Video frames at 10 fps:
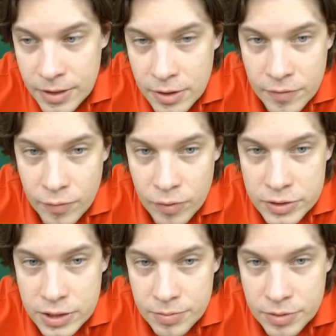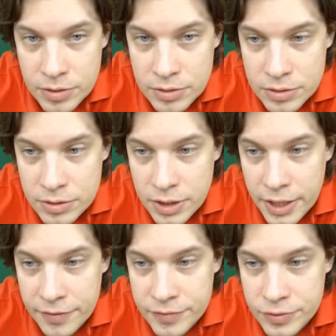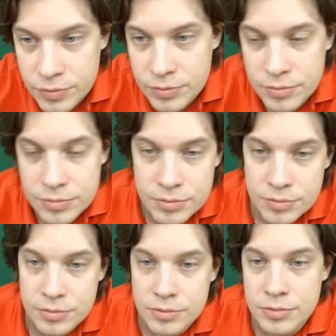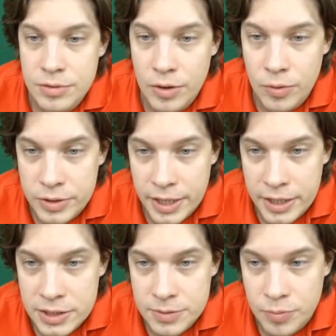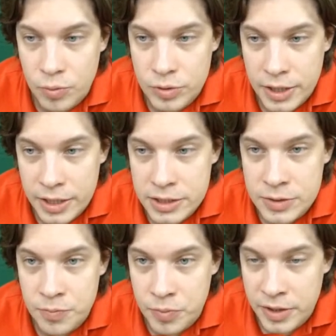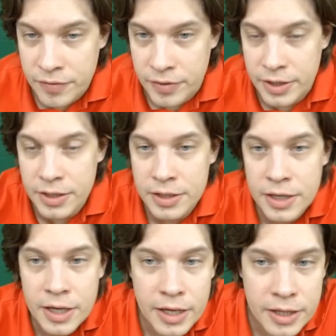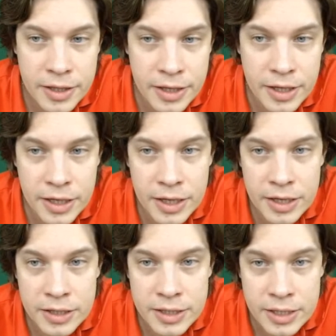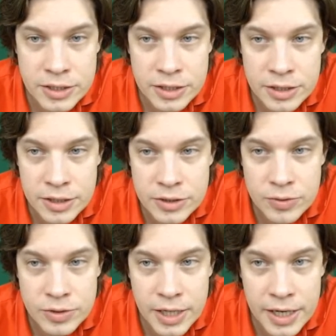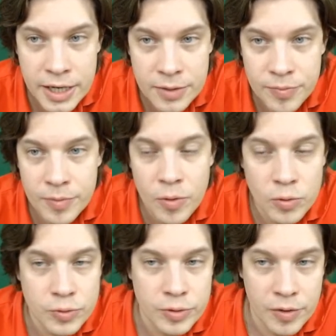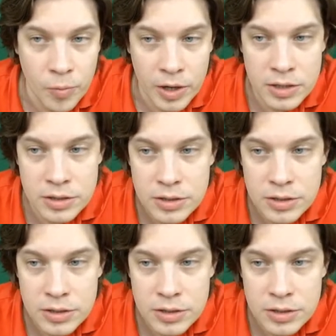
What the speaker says: For example, knight f2, rook takes, pawn takes, b3. The intention is to take and promote on a1.